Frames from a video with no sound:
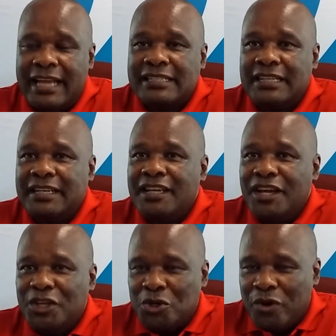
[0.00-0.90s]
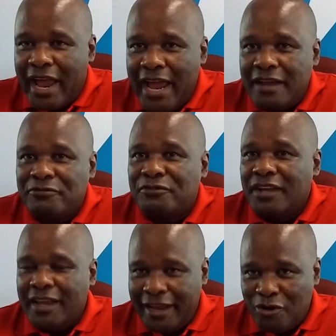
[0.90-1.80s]
that you have
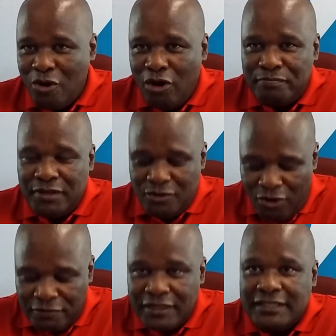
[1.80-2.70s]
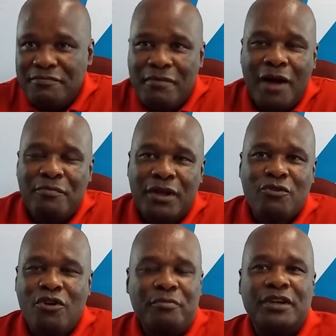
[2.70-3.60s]
a copy of the Zimbabwe
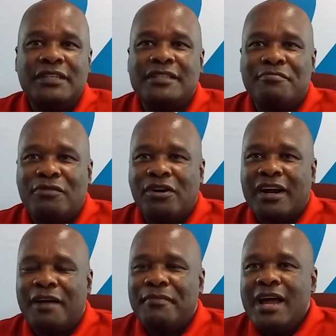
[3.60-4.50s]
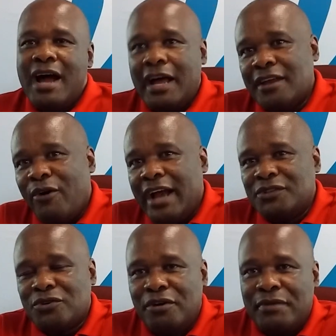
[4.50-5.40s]
Communist Program.
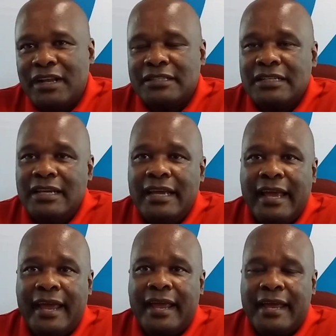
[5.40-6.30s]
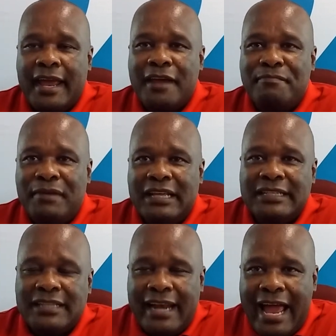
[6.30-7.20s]
Otherwise, comrades,
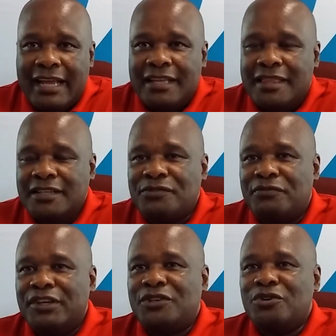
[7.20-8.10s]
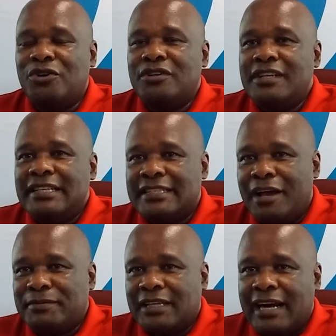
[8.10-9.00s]
please like this video,
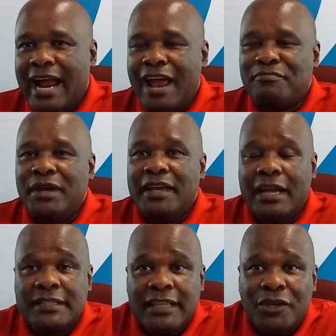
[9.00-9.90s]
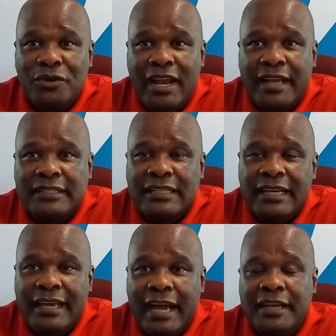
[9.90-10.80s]
subscribe, and circulate,
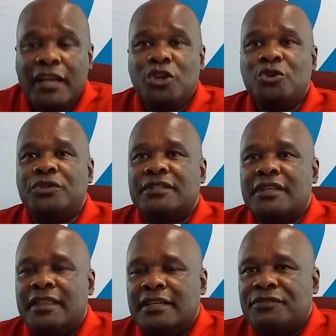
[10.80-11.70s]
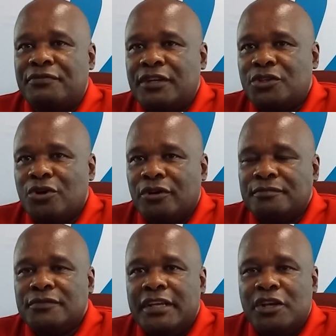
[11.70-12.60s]
and use this video
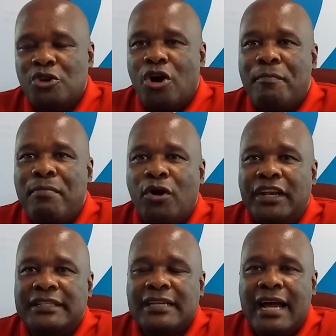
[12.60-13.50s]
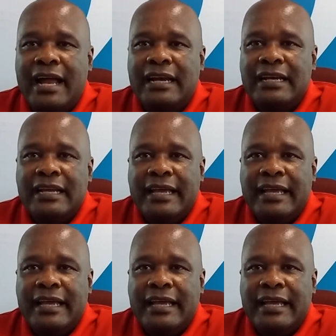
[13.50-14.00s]
in your political